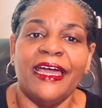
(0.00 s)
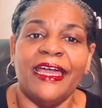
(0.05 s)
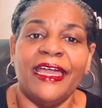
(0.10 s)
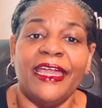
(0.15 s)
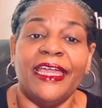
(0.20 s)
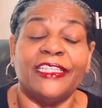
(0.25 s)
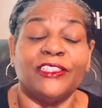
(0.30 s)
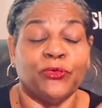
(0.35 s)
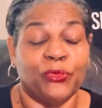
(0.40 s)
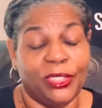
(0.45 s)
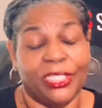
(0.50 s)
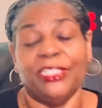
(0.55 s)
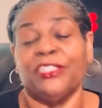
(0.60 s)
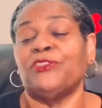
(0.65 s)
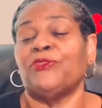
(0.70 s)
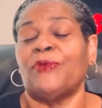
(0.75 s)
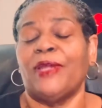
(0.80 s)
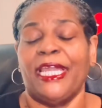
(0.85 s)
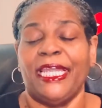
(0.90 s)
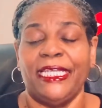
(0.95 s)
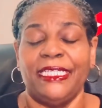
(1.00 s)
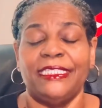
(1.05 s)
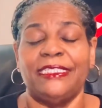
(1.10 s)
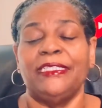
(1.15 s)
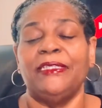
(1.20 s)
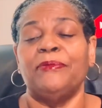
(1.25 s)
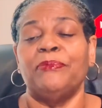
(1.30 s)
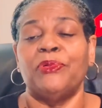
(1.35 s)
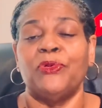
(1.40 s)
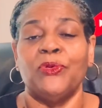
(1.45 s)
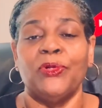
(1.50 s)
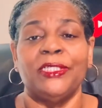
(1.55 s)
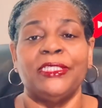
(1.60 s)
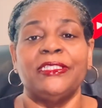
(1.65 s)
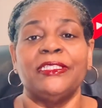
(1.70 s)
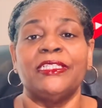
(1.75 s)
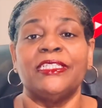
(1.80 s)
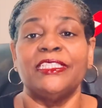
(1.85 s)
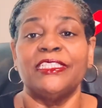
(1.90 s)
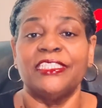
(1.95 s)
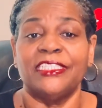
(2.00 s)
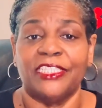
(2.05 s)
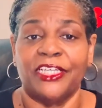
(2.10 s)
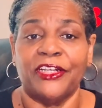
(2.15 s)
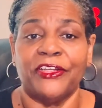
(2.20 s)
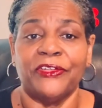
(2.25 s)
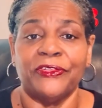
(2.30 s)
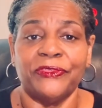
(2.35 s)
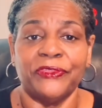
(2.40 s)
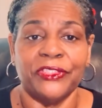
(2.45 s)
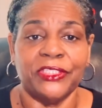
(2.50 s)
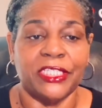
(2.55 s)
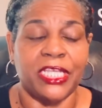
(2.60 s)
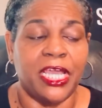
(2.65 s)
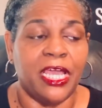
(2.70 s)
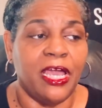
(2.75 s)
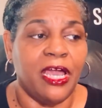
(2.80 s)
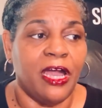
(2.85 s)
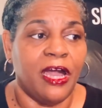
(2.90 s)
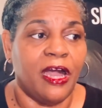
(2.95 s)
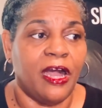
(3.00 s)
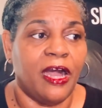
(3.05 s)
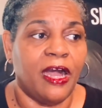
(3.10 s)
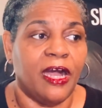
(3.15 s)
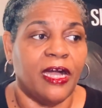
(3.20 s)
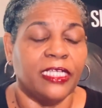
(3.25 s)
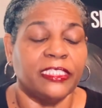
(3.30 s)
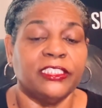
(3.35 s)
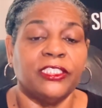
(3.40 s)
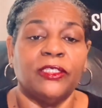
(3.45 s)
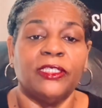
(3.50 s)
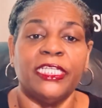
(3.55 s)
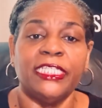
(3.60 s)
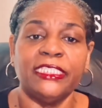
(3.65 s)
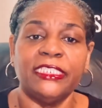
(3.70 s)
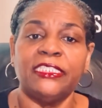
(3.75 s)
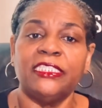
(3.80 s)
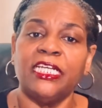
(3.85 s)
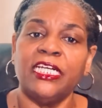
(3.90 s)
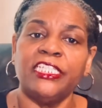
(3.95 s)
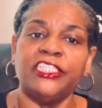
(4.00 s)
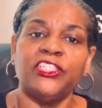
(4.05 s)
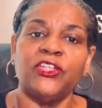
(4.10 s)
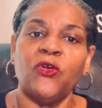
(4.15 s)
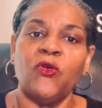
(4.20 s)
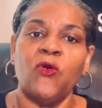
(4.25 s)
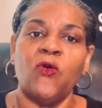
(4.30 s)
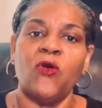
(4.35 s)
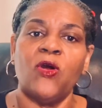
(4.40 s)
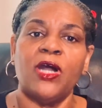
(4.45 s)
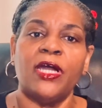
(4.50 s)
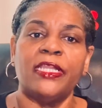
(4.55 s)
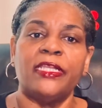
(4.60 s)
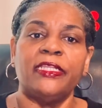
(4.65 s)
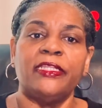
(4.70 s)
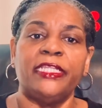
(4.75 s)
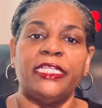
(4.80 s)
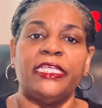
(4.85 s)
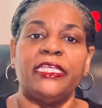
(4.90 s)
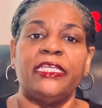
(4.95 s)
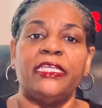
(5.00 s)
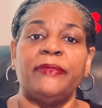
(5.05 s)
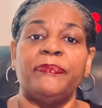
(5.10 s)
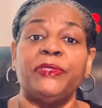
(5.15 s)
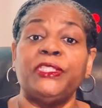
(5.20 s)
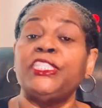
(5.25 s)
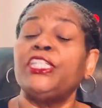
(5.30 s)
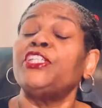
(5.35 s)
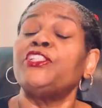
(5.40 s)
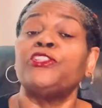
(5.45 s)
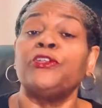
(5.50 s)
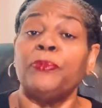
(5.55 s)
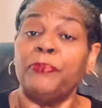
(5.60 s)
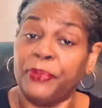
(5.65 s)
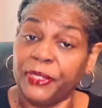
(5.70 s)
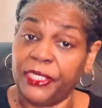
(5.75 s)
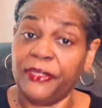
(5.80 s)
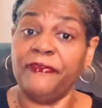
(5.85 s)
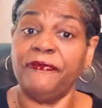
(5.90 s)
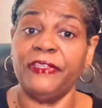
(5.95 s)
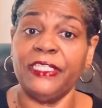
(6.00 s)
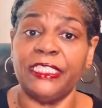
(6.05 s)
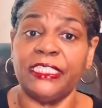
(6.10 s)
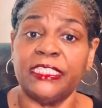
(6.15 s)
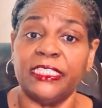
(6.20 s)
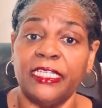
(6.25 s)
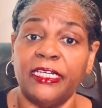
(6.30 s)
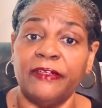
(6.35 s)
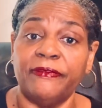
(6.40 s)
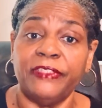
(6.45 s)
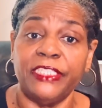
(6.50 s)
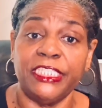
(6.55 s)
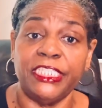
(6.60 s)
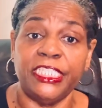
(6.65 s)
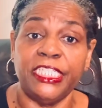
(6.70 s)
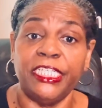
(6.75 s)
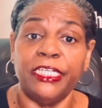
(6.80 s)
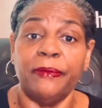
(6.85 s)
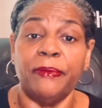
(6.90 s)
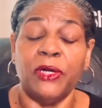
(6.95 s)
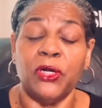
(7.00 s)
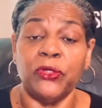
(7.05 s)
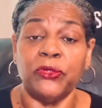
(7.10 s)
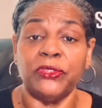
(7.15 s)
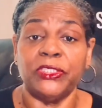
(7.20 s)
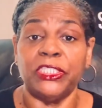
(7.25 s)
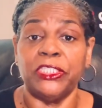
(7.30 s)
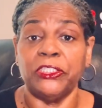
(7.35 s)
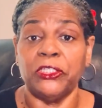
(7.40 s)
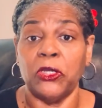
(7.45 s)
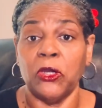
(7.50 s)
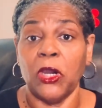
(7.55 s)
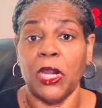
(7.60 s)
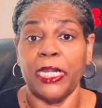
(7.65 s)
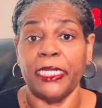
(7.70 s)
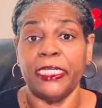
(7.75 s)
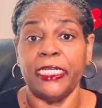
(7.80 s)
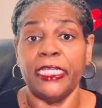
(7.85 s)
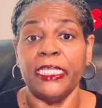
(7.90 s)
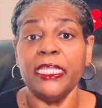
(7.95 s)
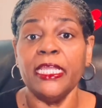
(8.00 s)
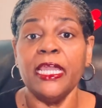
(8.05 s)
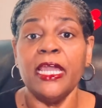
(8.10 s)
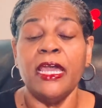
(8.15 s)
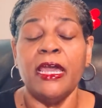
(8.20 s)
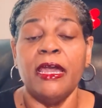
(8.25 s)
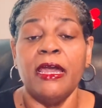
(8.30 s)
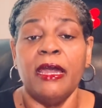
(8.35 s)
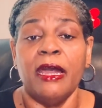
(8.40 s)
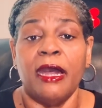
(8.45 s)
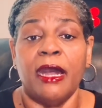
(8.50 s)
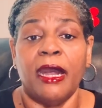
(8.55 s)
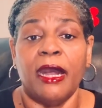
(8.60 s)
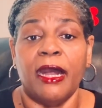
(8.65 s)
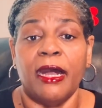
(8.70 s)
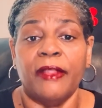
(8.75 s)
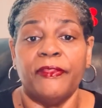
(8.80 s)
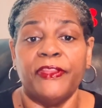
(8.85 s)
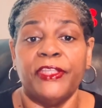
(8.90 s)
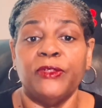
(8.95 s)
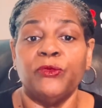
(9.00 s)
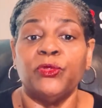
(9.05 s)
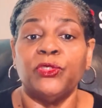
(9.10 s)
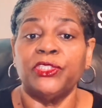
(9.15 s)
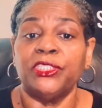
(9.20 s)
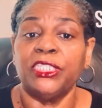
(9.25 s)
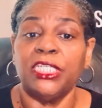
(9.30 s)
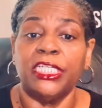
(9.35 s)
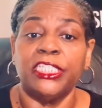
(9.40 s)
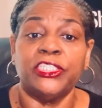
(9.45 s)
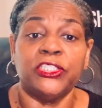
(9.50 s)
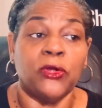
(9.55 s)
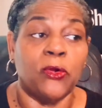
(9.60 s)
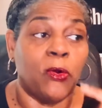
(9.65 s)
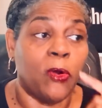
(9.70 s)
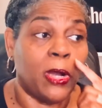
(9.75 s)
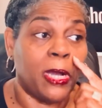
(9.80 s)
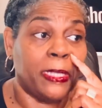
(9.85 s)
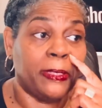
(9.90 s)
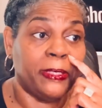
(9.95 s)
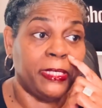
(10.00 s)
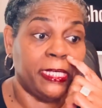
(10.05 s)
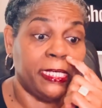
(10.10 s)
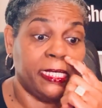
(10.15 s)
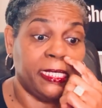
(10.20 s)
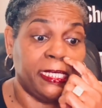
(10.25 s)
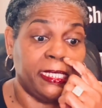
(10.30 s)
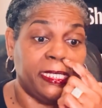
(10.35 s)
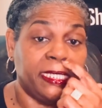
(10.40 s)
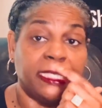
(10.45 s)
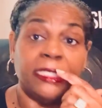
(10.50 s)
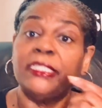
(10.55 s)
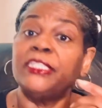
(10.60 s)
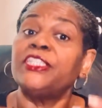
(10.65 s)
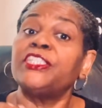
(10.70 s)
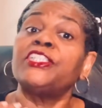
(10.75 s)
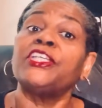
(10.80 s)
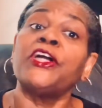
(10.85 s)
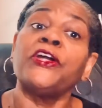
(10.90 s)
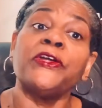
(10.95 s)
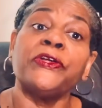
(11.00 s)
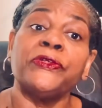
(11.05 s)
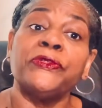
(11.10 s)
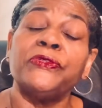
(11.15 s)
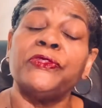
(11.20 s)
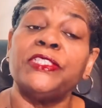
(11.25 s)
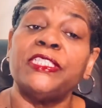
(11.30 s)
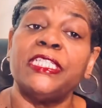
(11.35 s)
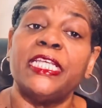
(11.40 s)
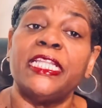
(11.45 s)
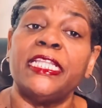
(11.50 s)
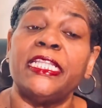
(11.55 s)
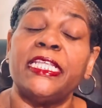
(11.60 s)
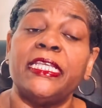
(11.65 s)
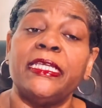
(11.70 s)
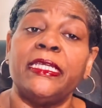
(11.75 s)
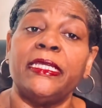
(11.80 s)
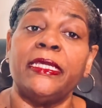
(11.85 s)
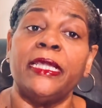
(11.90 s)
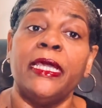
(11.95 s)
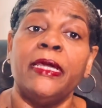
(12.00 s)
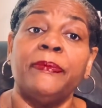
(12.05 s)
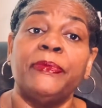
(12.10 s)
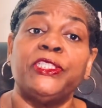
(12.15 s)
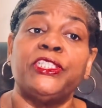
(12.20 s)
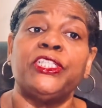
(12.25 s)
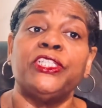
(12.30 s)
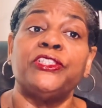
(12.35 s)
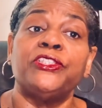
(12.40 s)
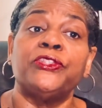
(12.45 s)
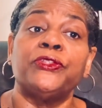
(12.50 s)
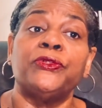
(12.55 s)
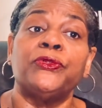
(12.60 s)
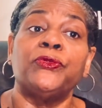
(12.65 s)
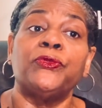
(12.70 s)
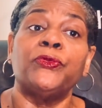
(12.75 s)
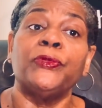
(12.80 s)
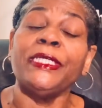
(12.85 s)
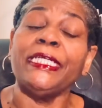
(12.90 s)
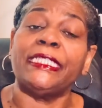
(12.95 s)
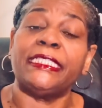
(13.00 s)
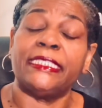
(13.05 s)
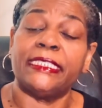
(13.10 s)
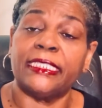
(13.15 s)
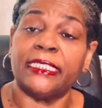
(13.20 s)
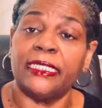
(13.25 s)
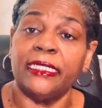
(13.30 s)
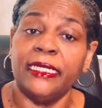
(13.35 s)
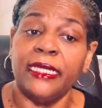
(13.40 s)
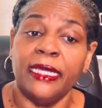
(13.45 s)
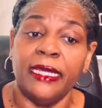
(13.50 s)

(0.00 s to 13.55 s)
as well as raise important concerns. So let's touch on the potential benefits of the GMOs in gardening. Then we'll touch on the concerns and the potential risk